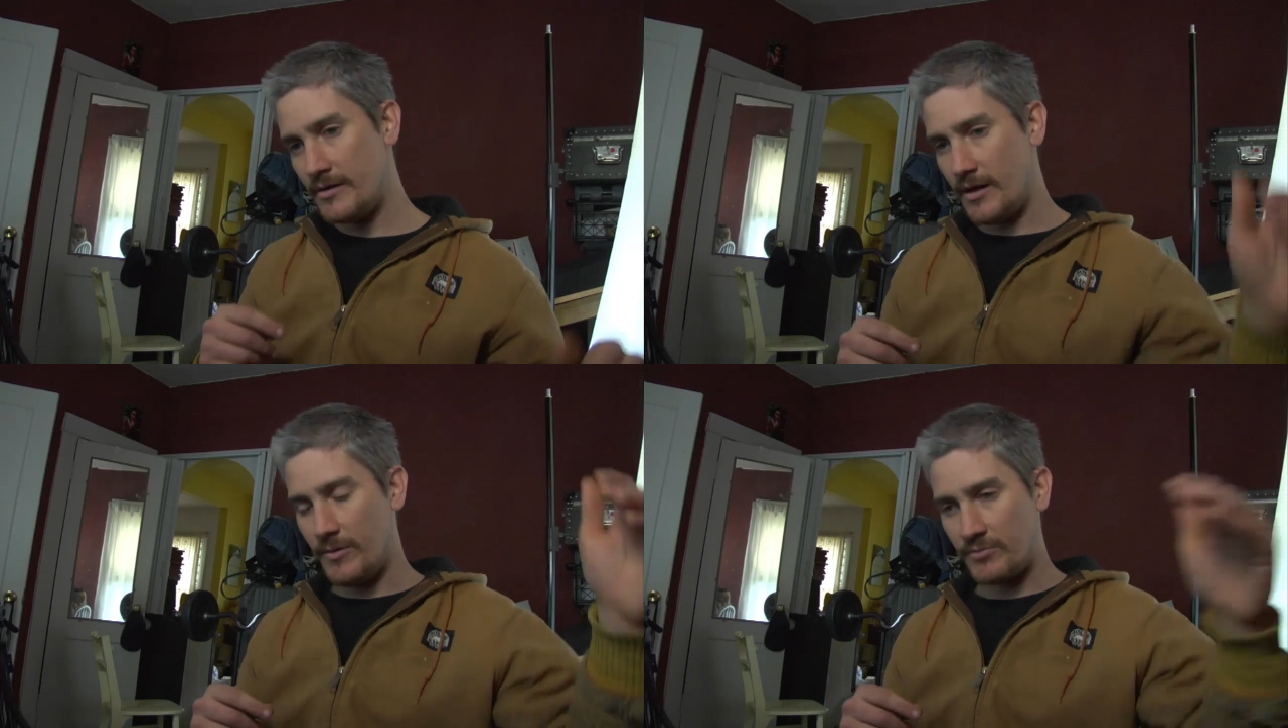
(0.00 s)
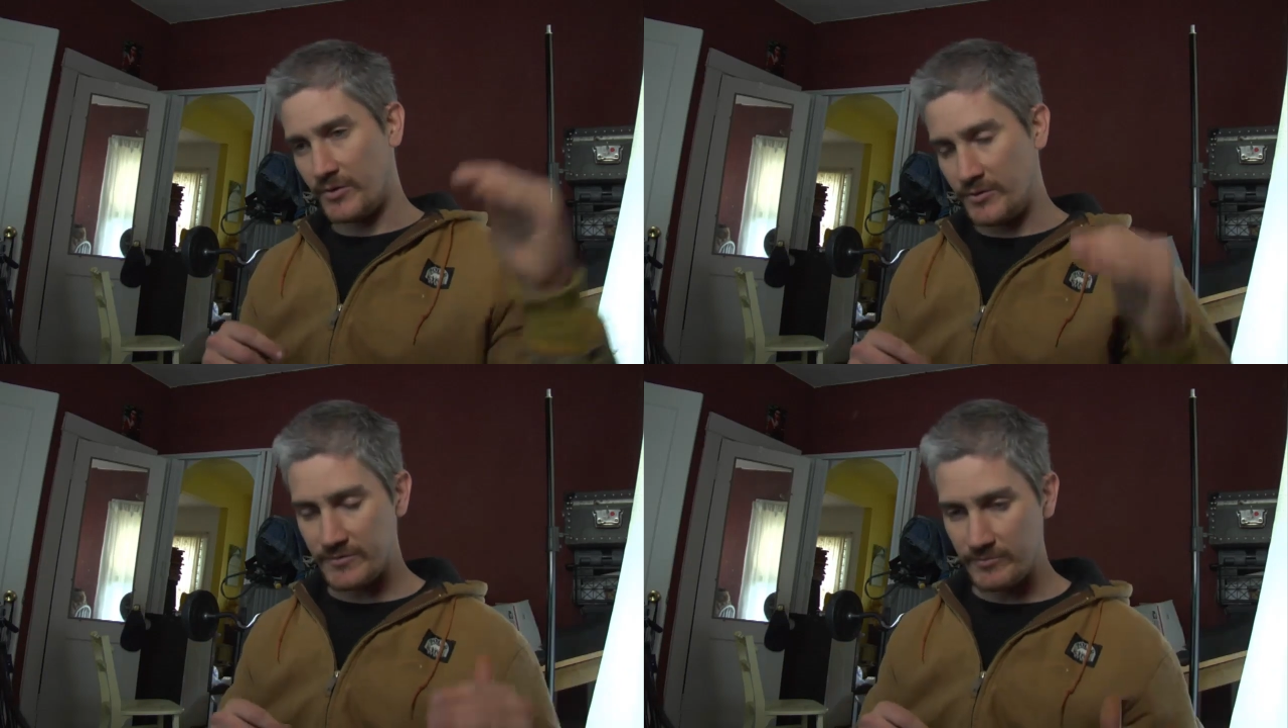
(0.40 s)
I'll
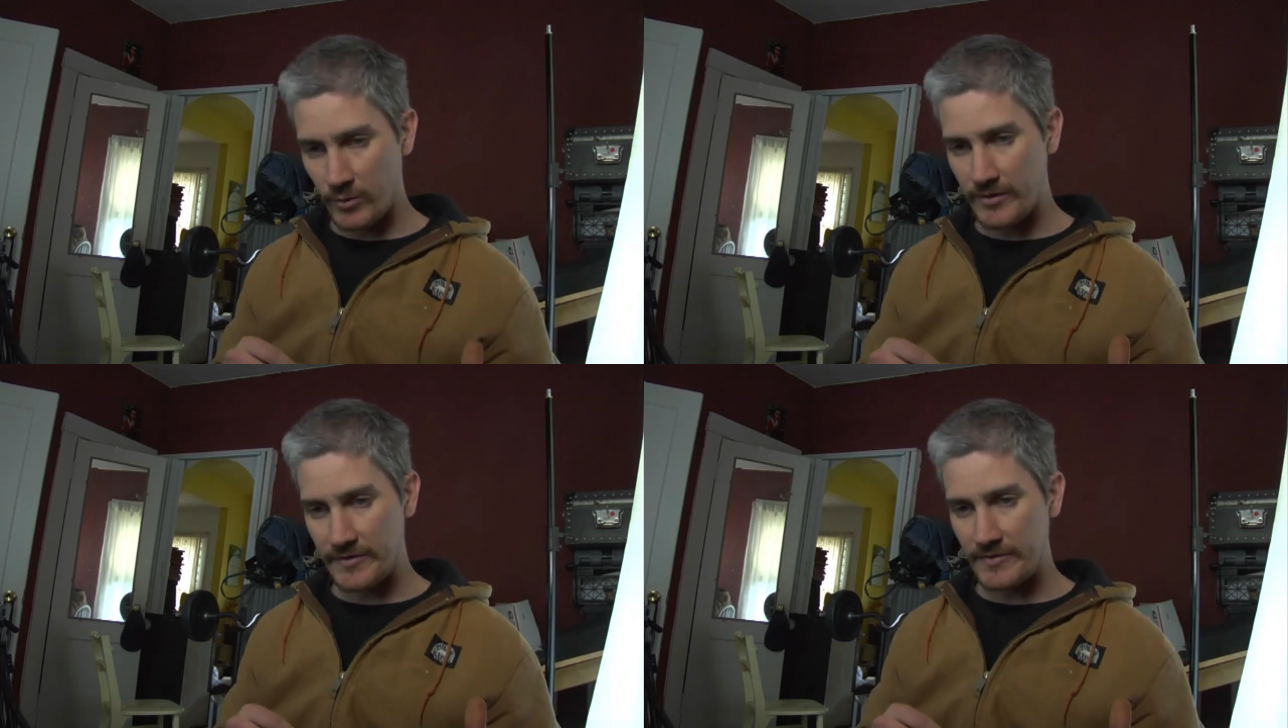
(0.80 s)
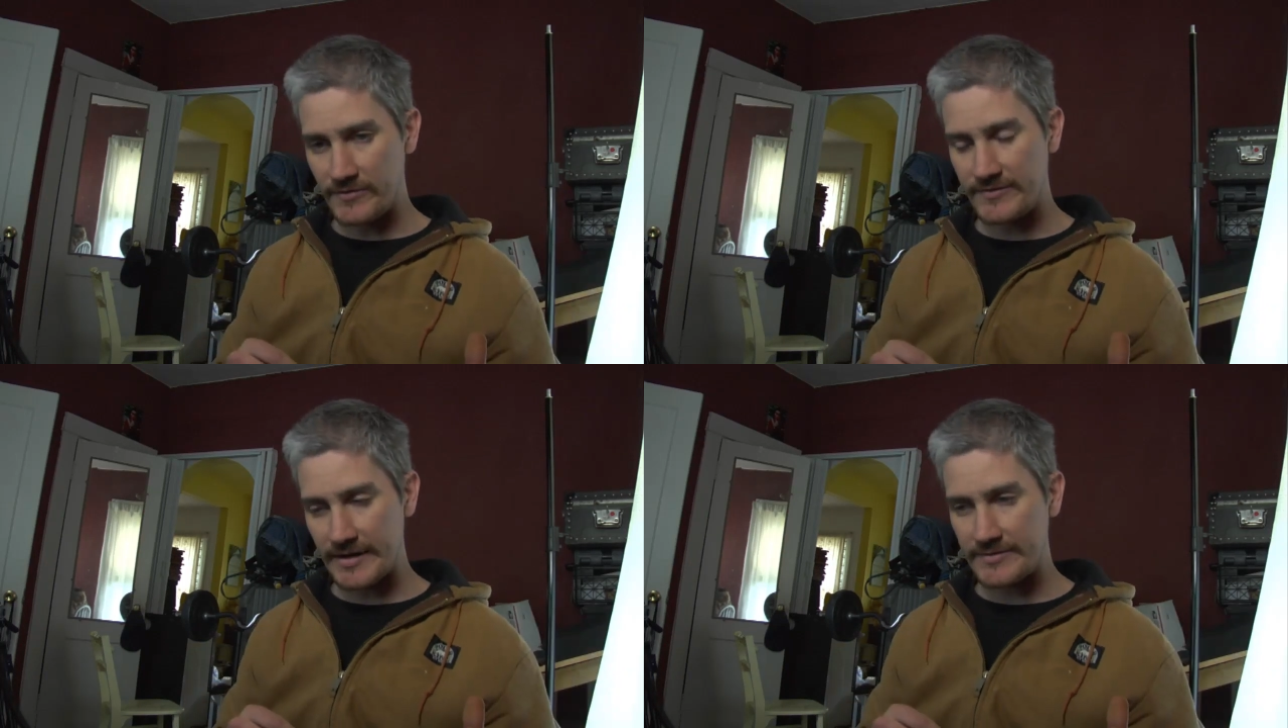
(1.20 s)
produce more than the
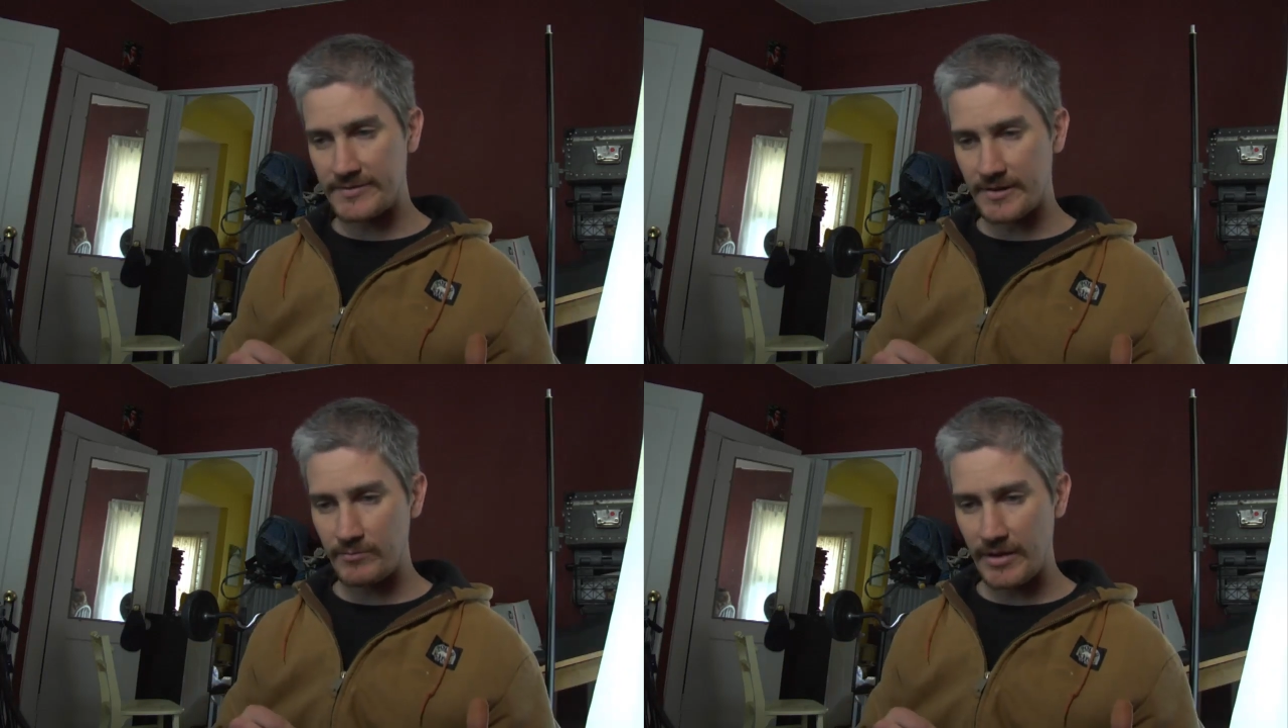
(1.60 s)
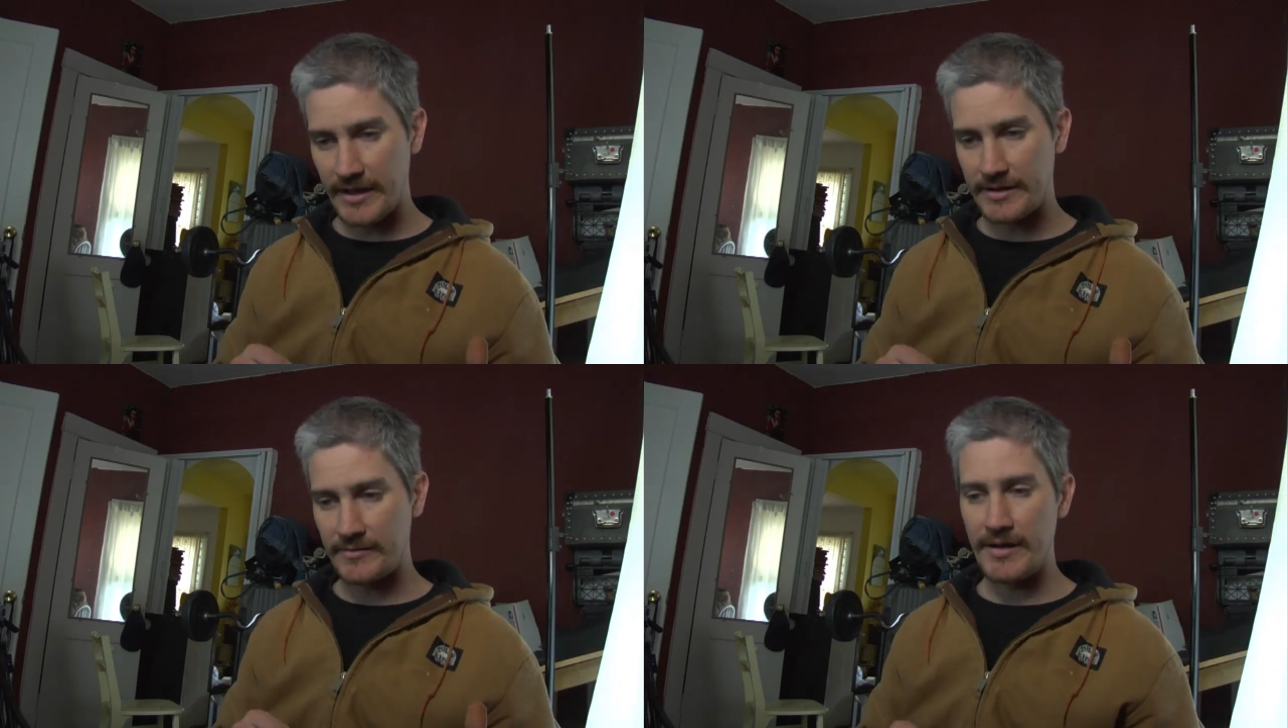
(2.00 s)
6 that I'm
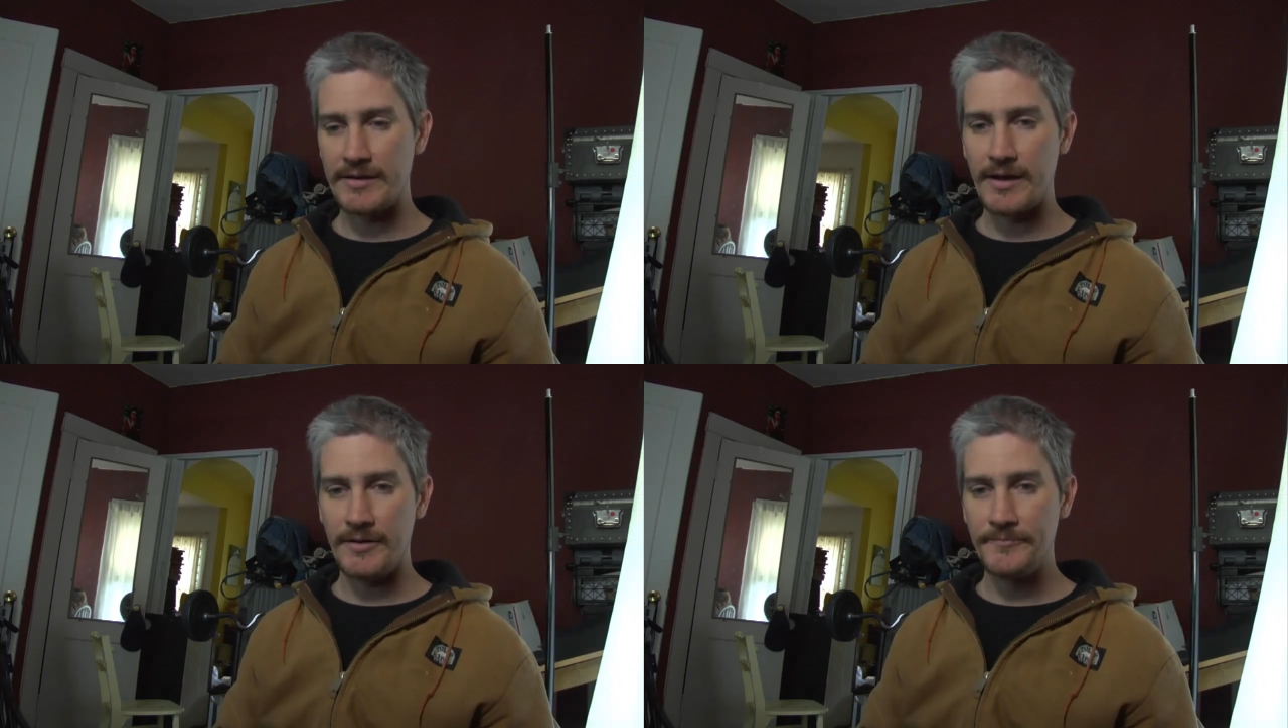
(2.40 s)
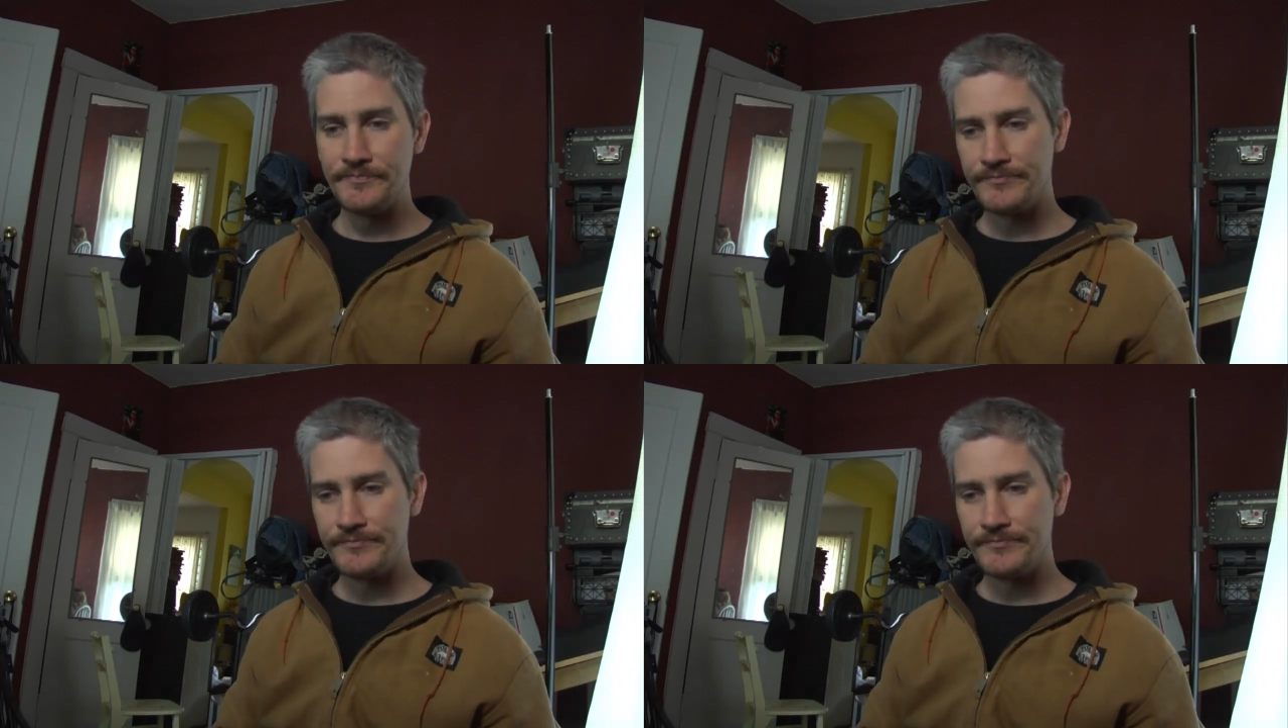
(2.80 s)
planning right now.